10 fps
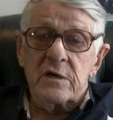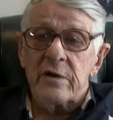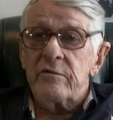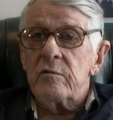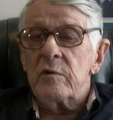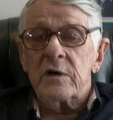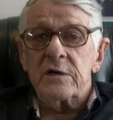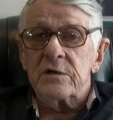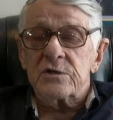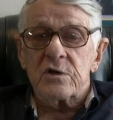but he never
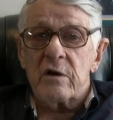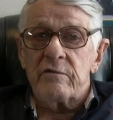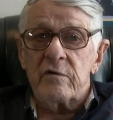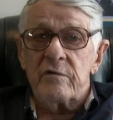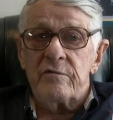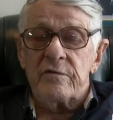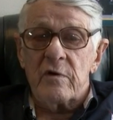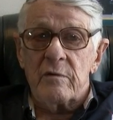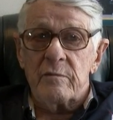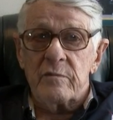really discovered
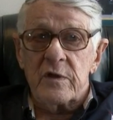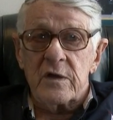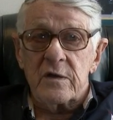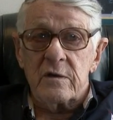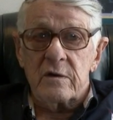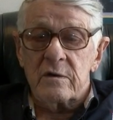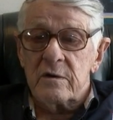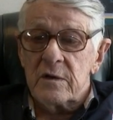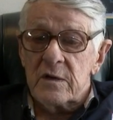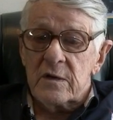from
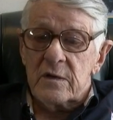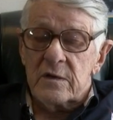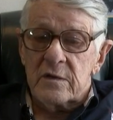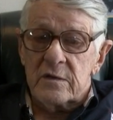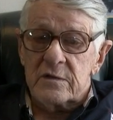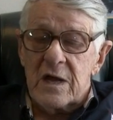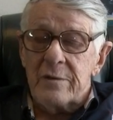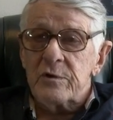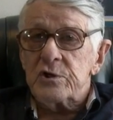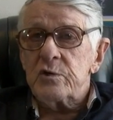the uh,
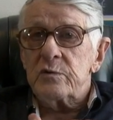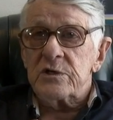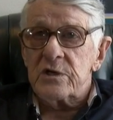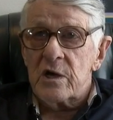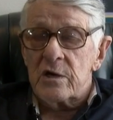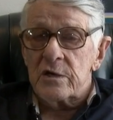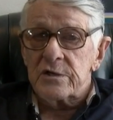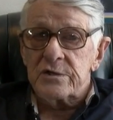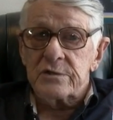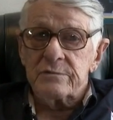damage to his
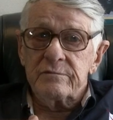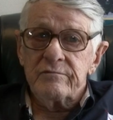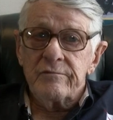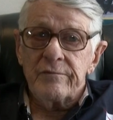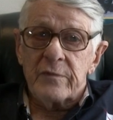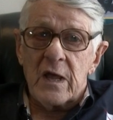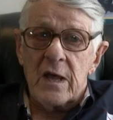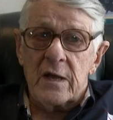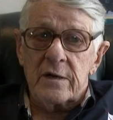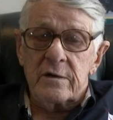lungs
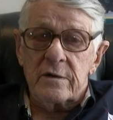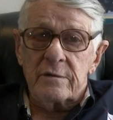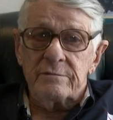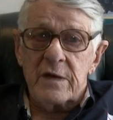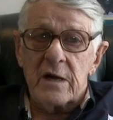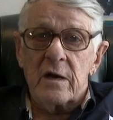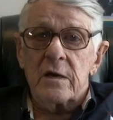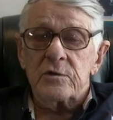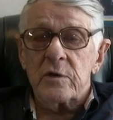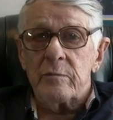and uh,
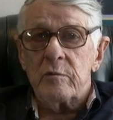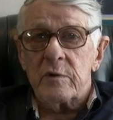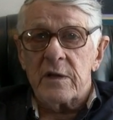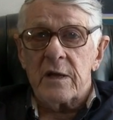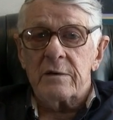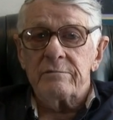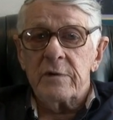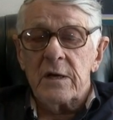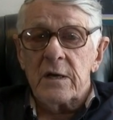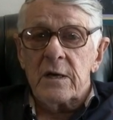had a lot of trouble with
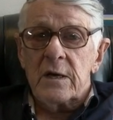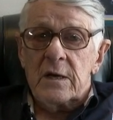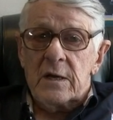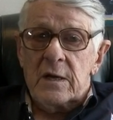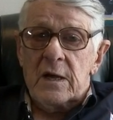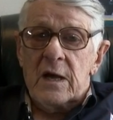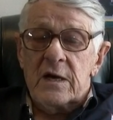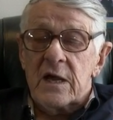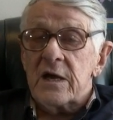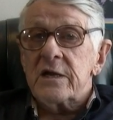that.
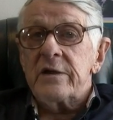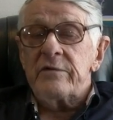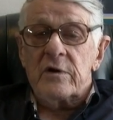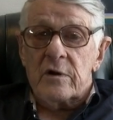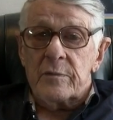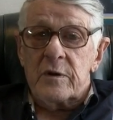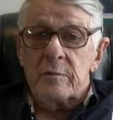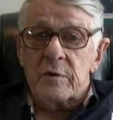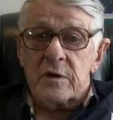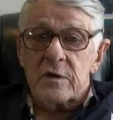And he had to give it
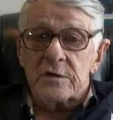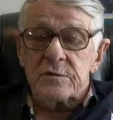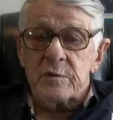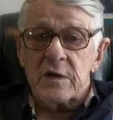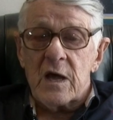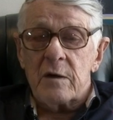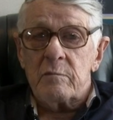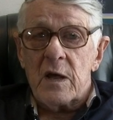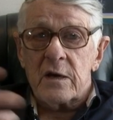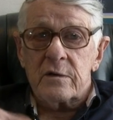up because when he
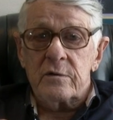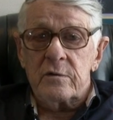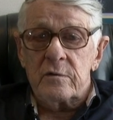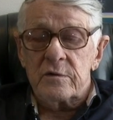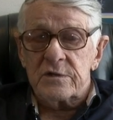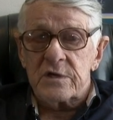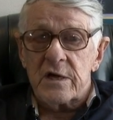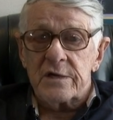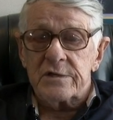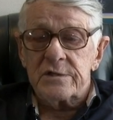got back to the
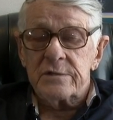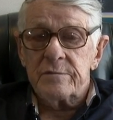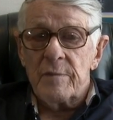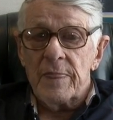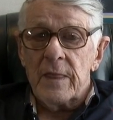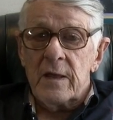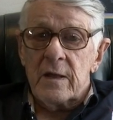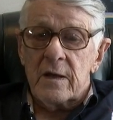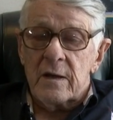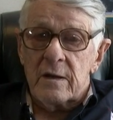States,
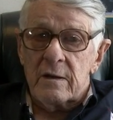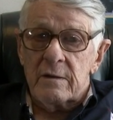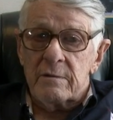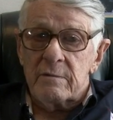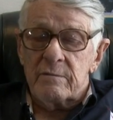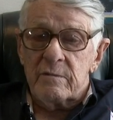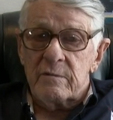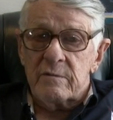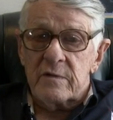uh,